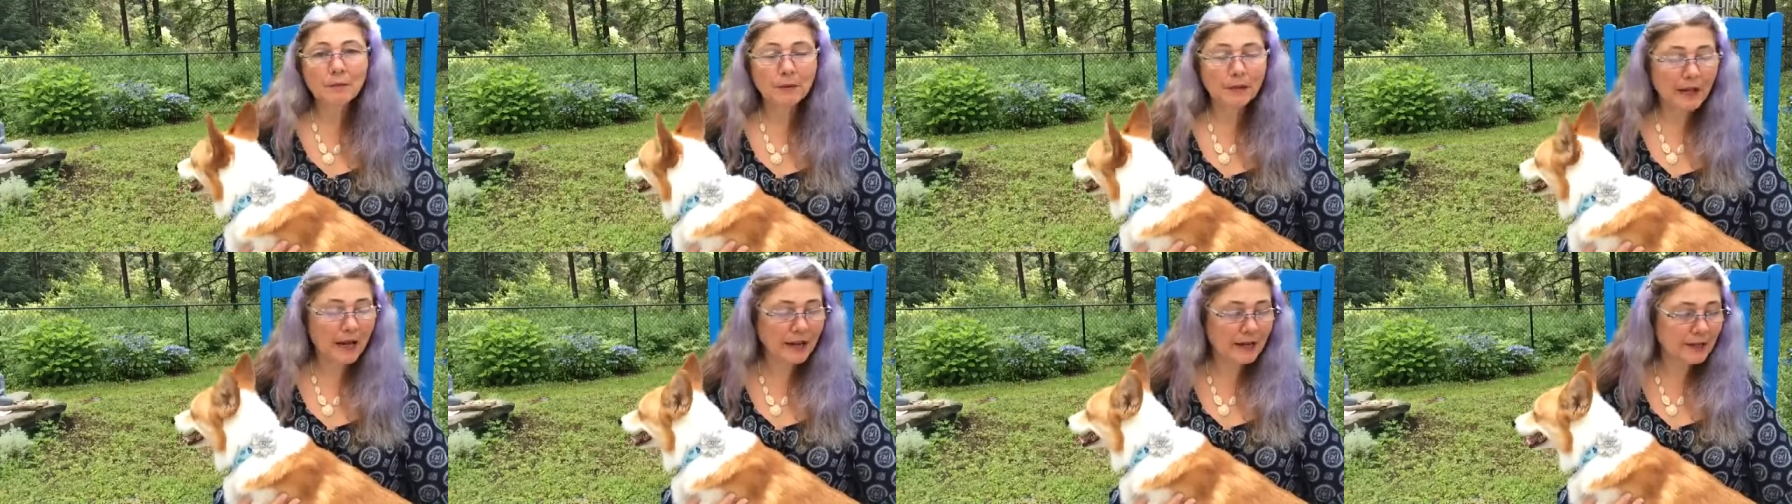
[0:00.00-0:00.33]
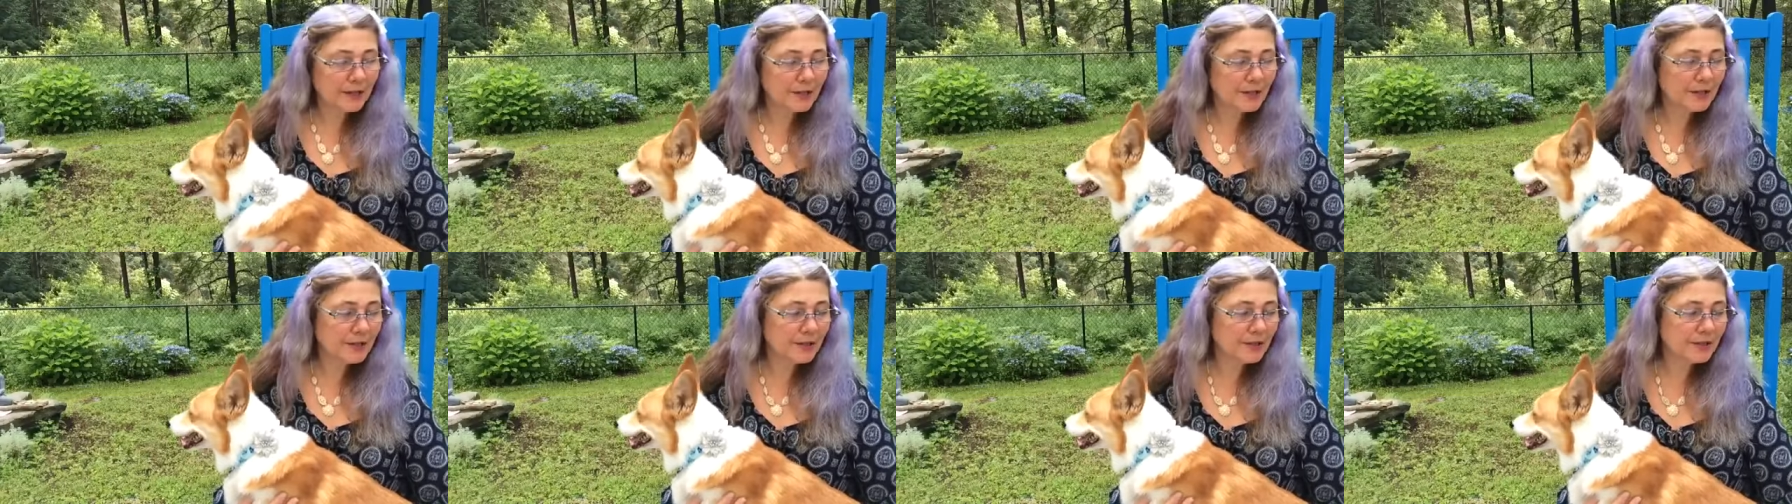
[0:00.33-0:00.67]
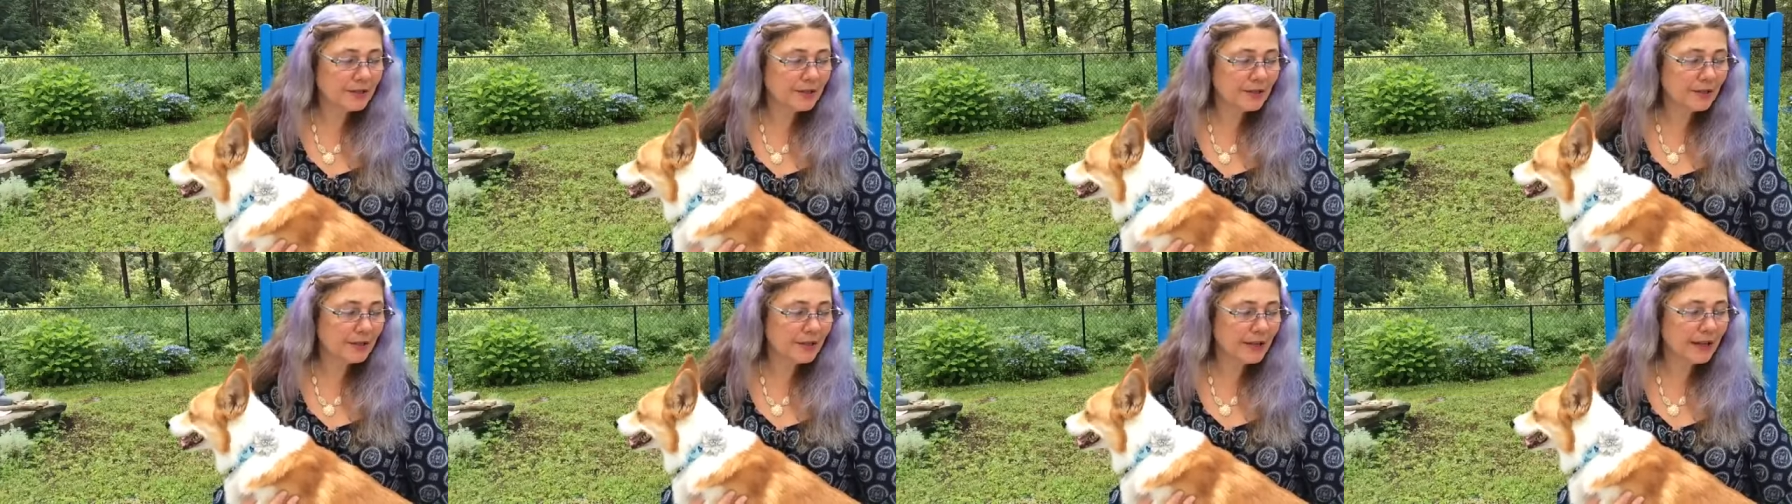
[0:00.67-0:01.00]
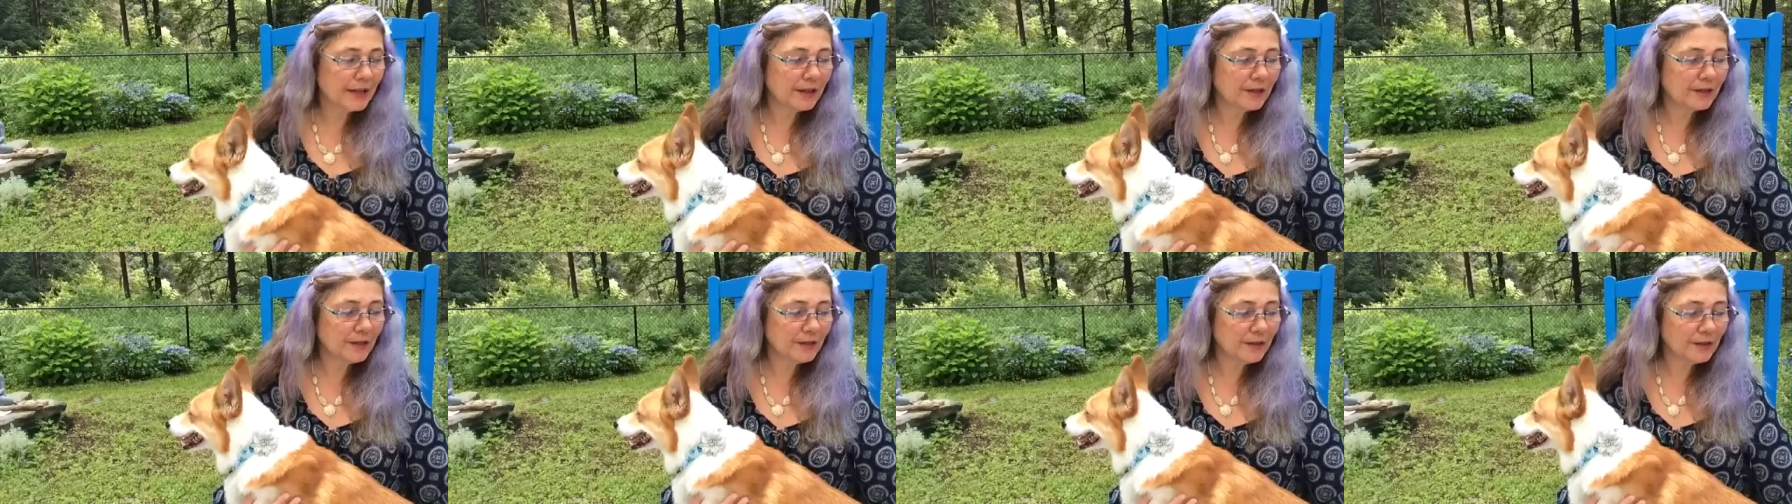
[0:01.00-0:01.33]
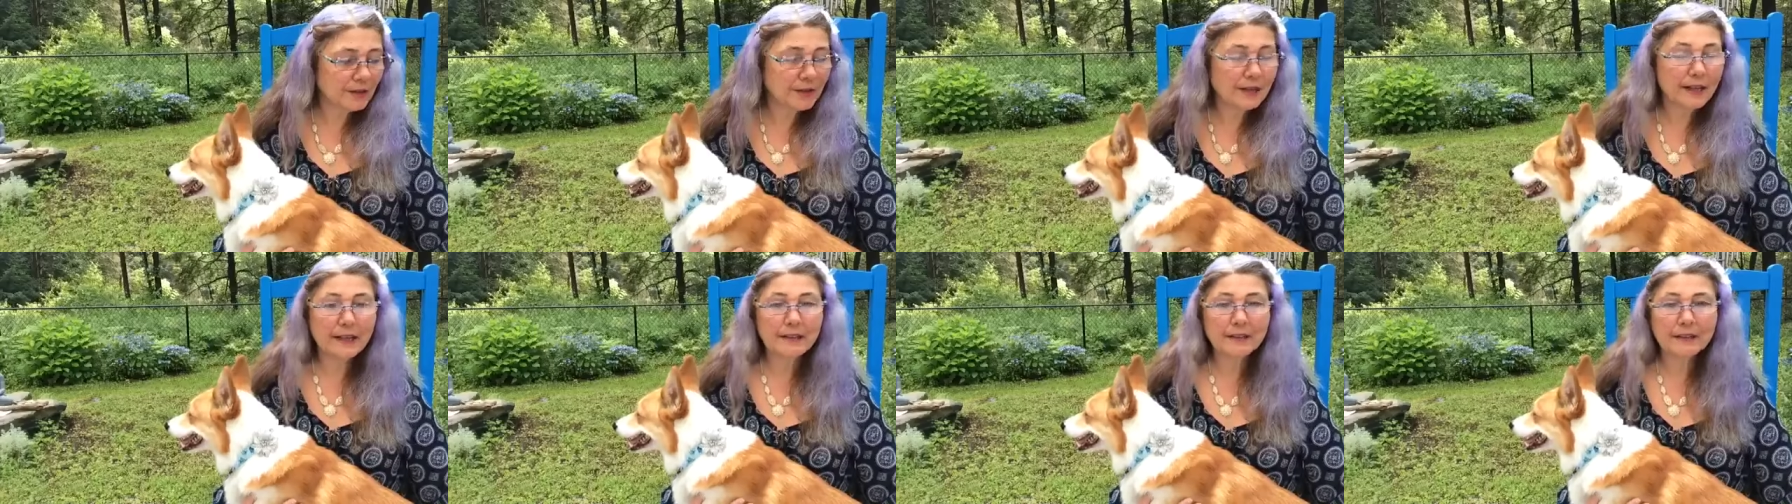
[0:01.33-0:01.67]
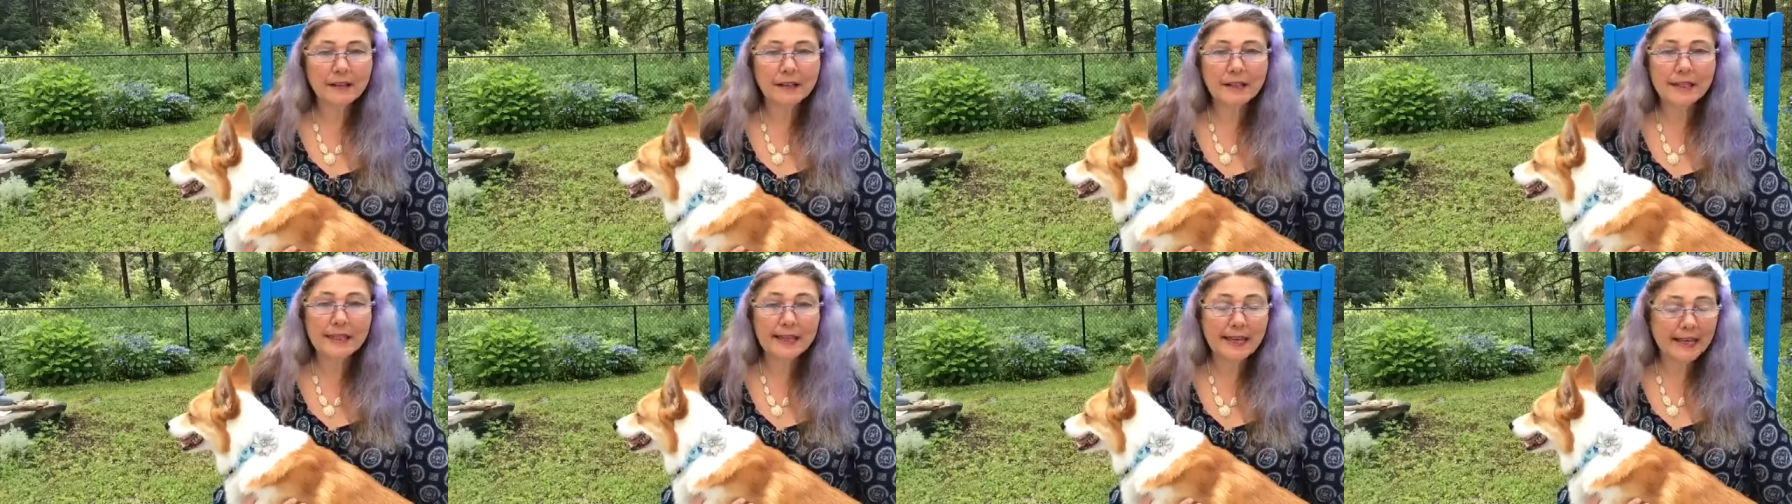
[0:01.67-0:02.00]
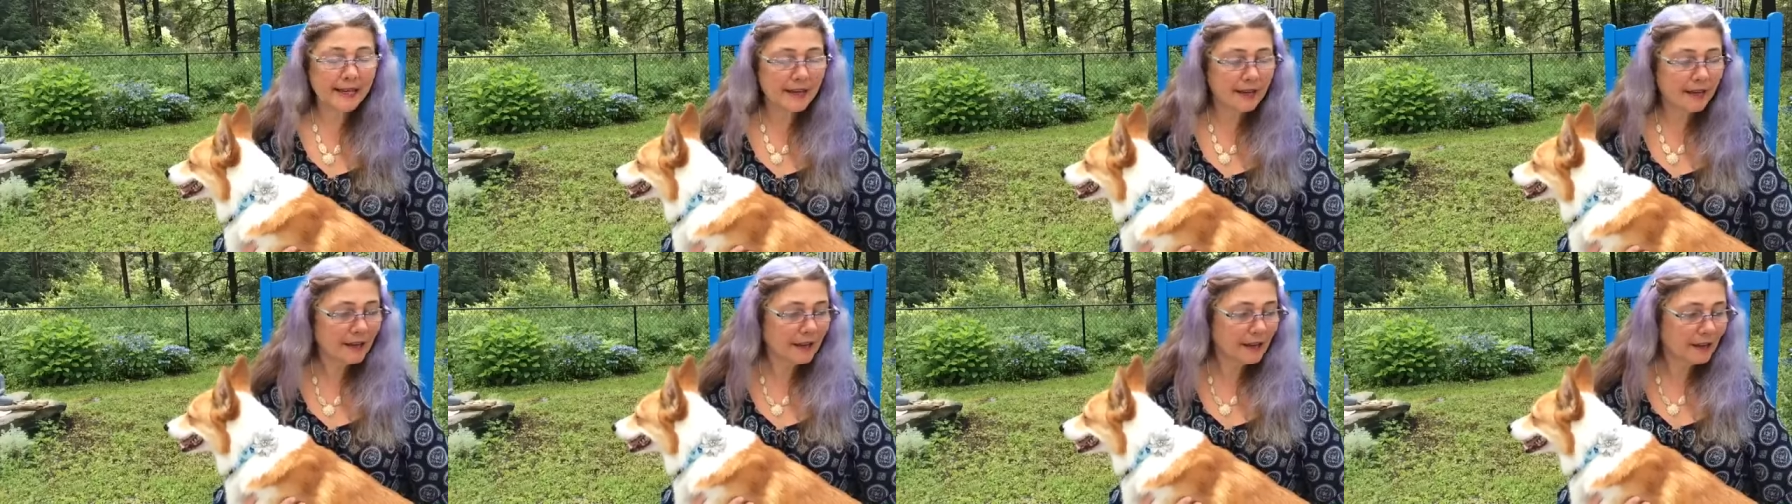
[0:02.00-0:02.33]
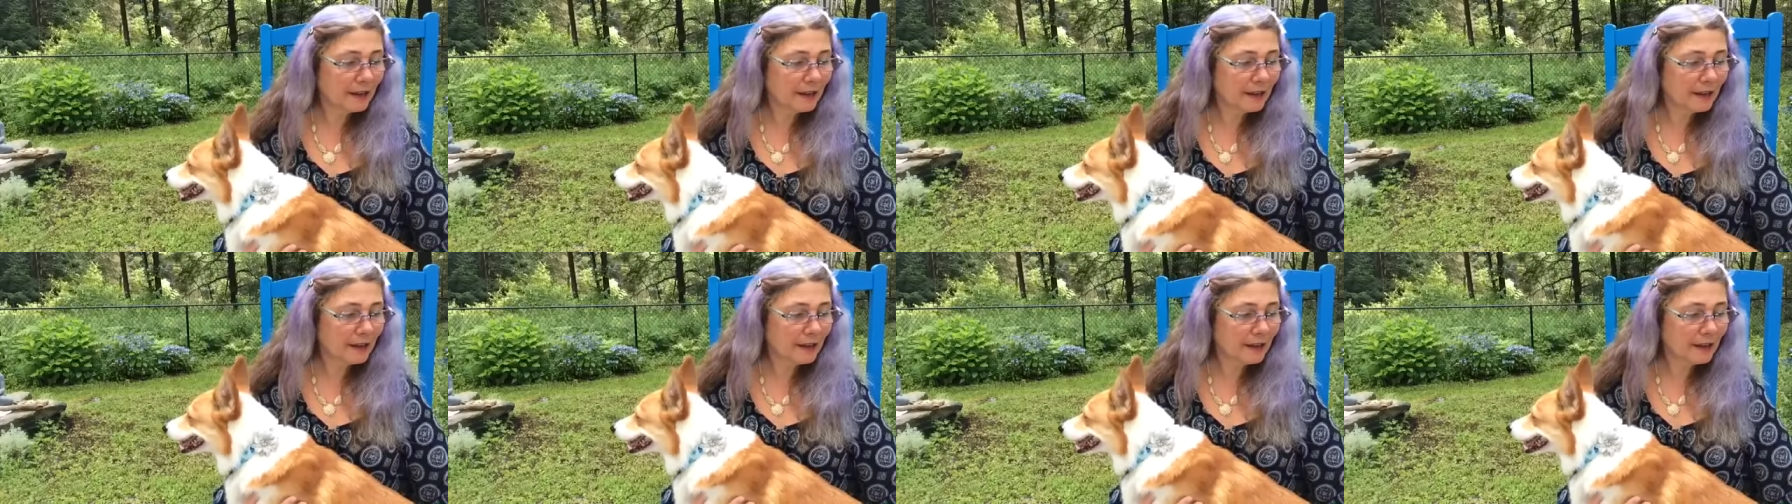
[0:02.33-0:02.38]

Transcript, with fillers: blockages so that you can think